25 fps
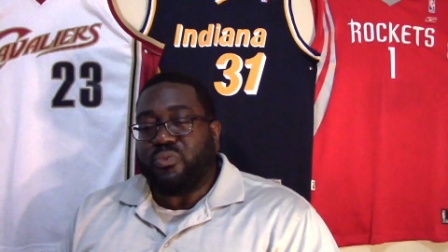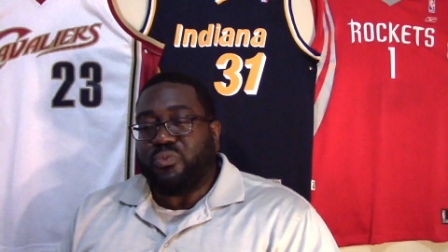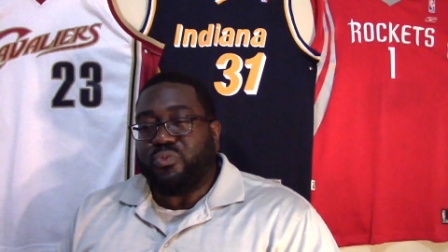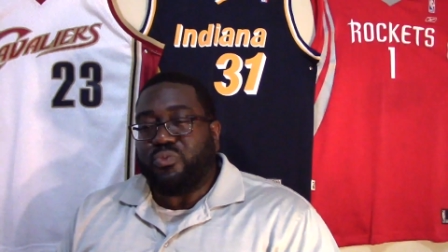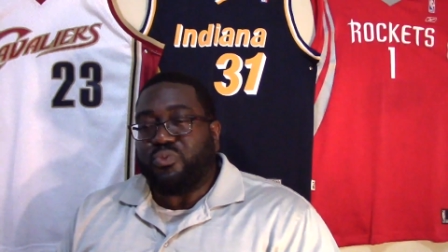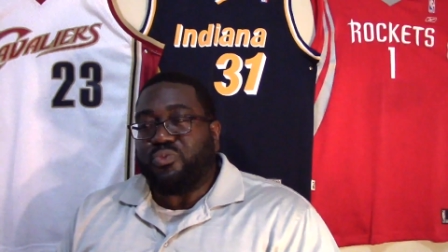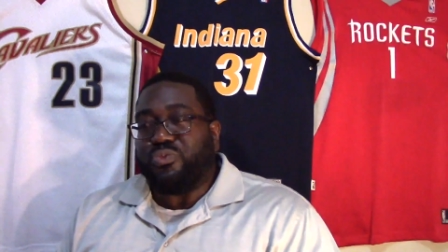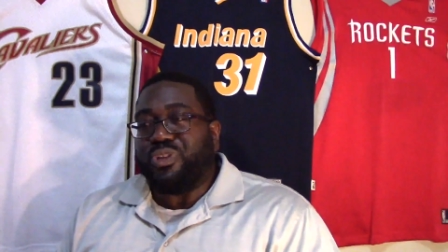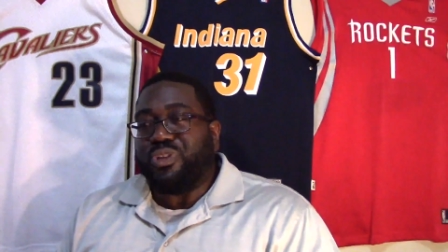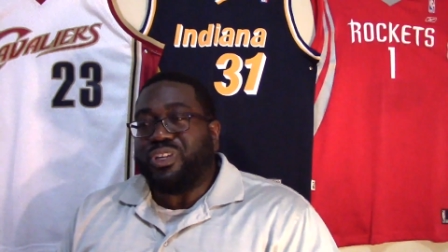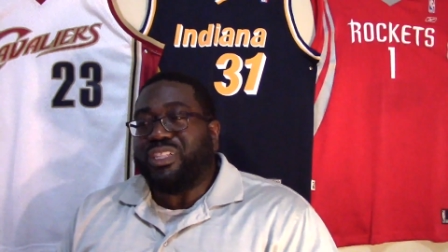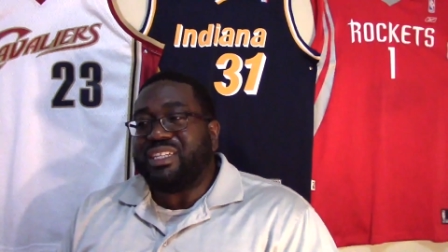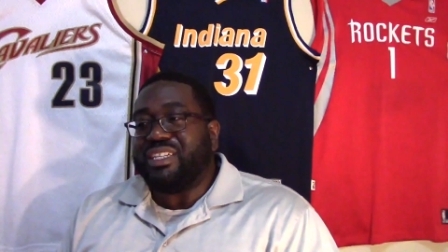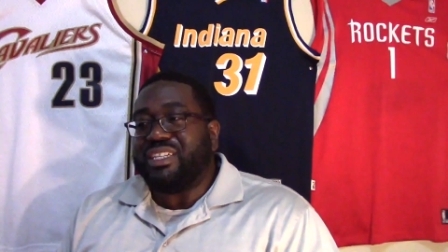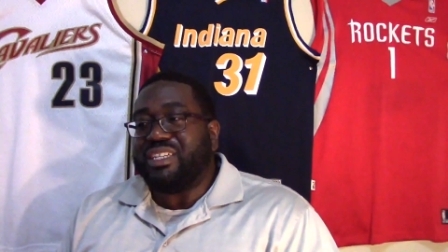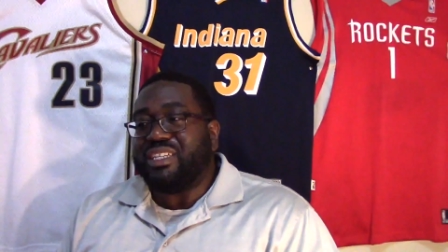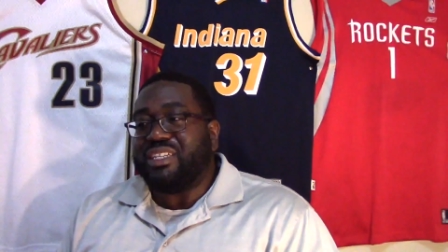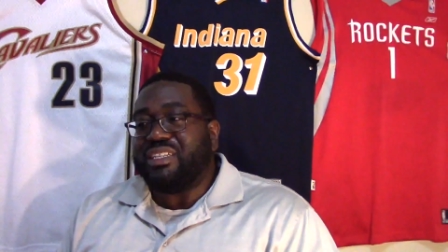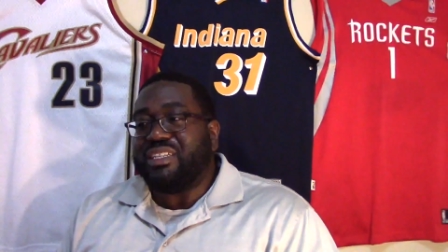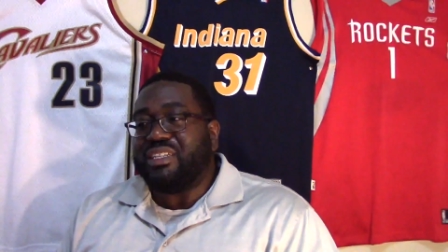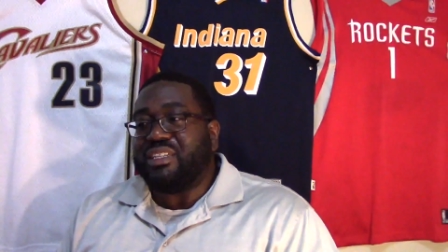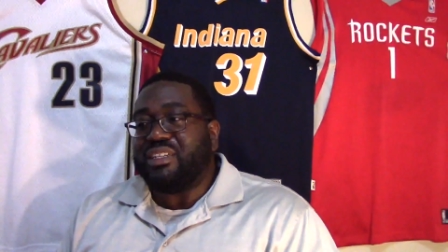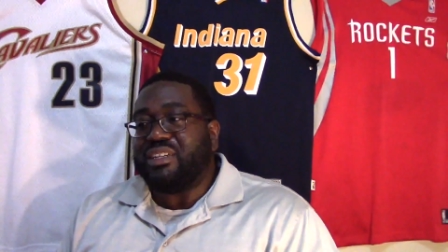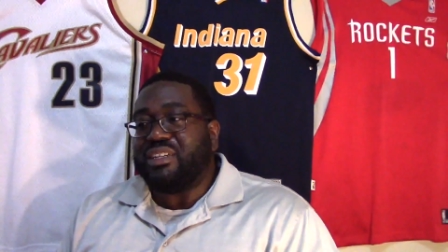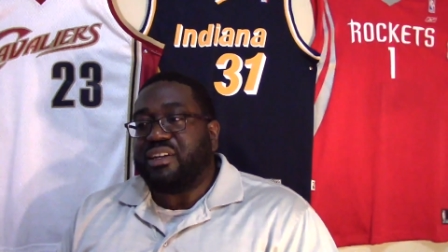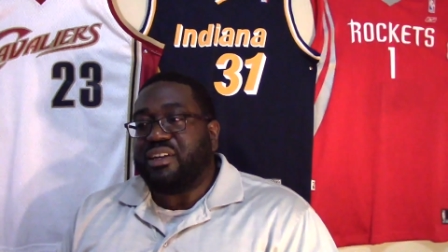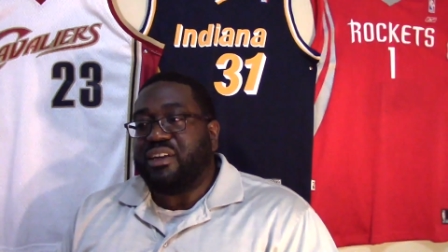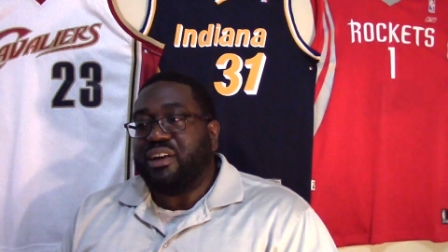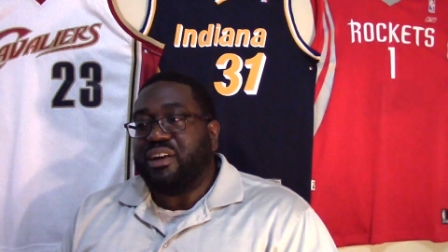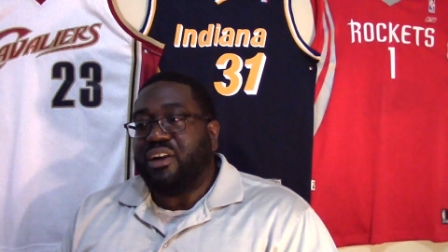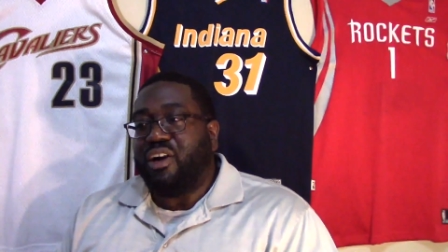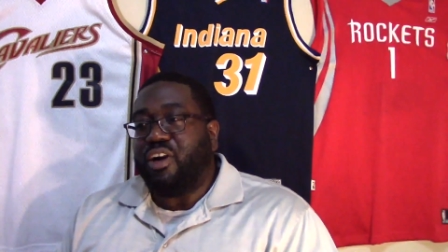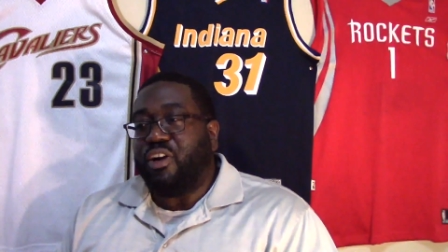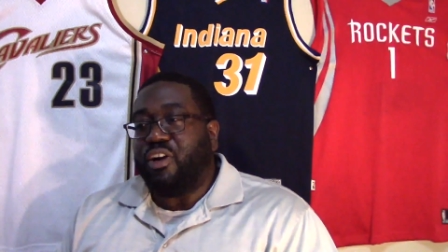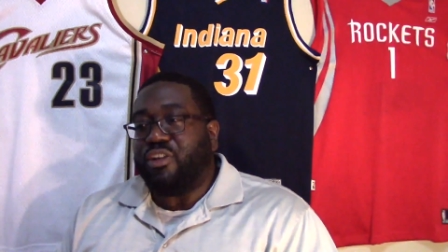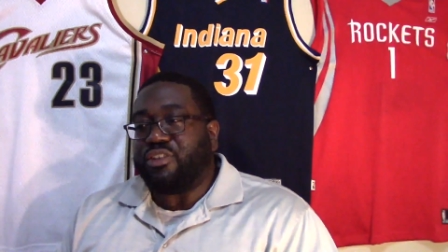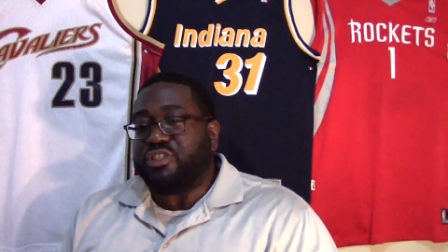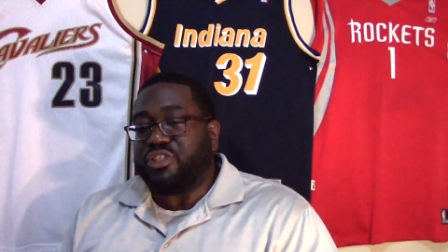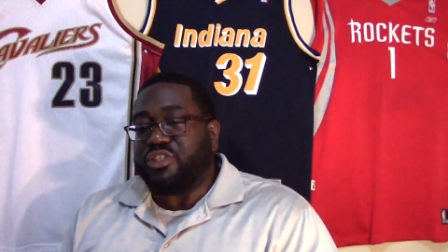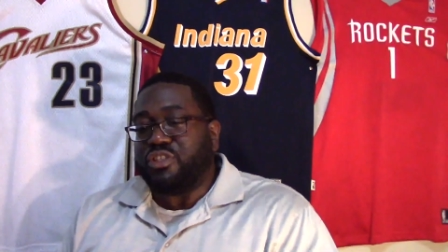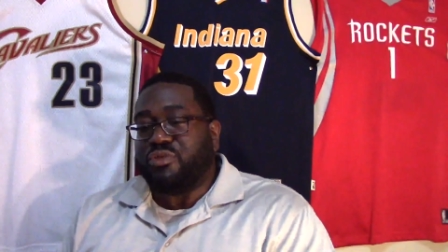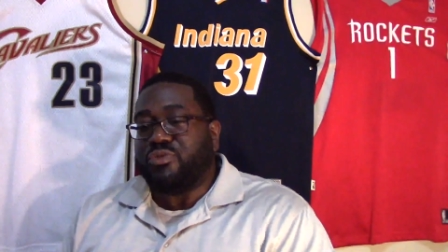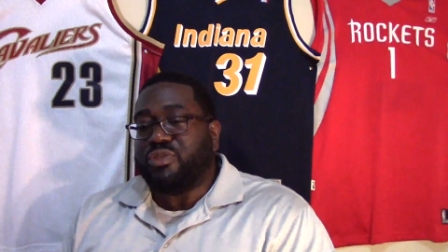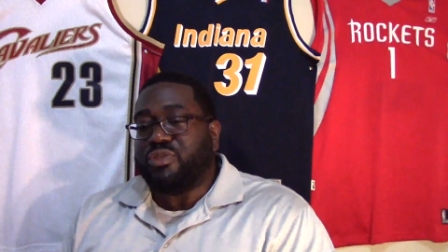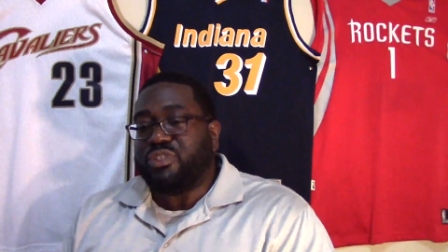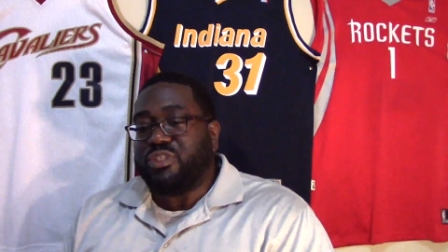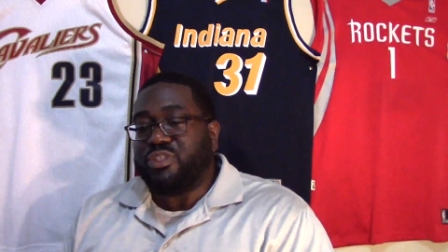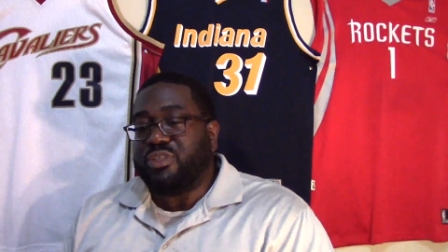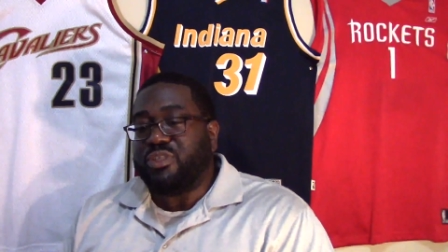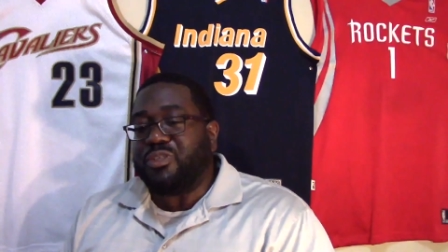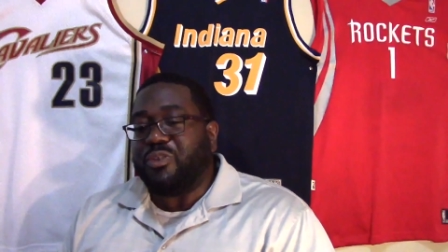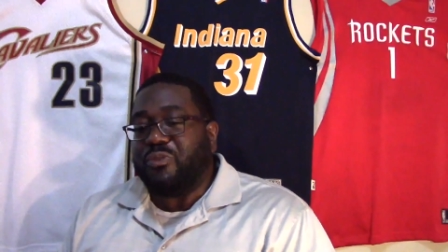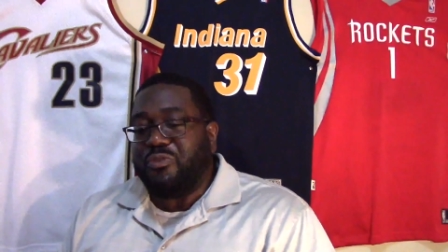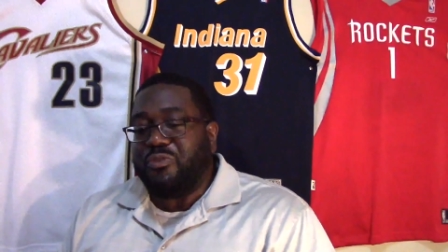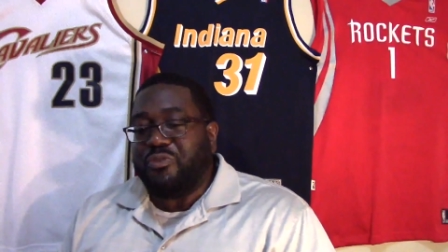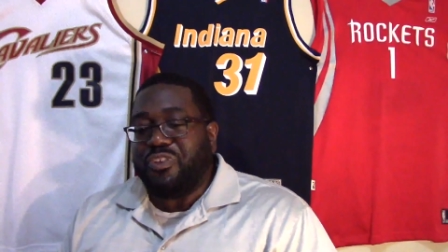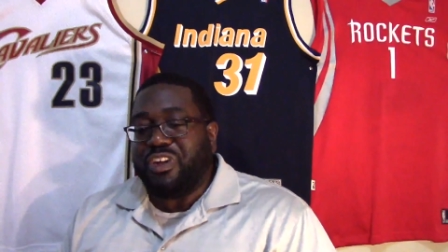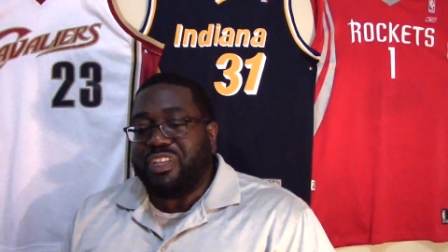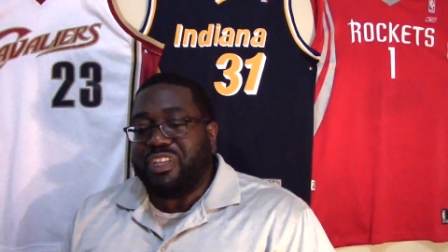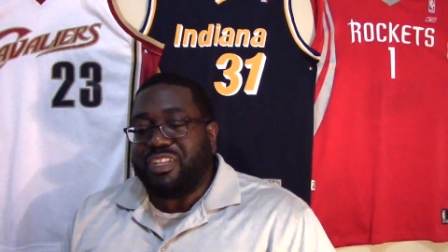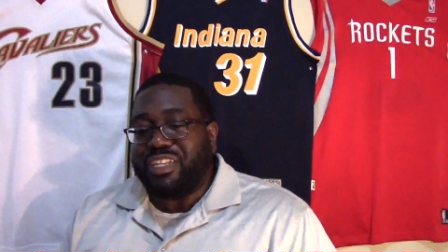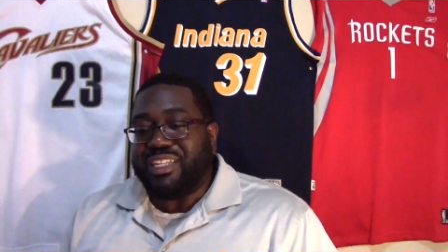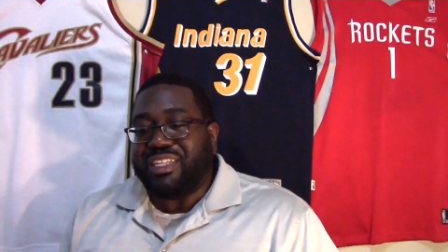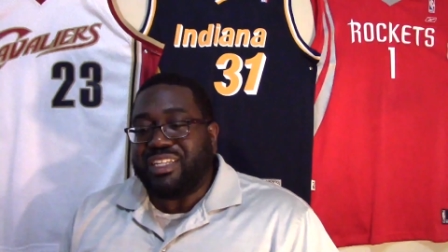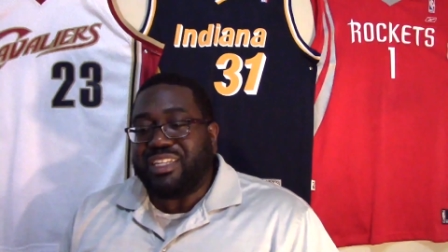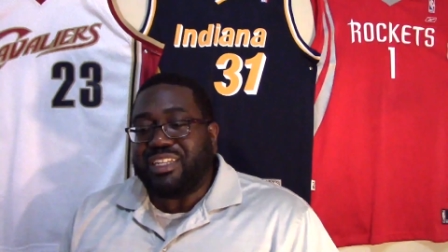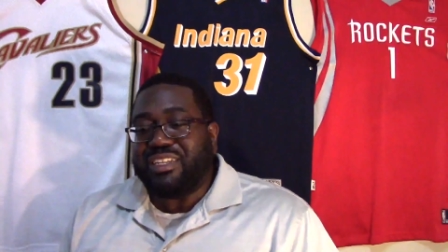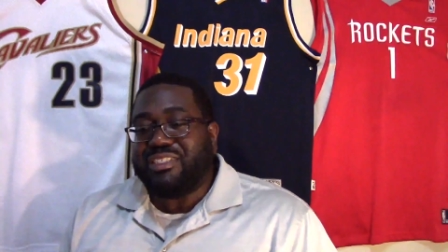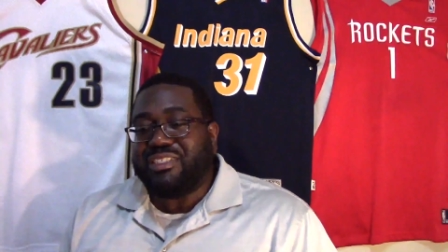really are used to defending,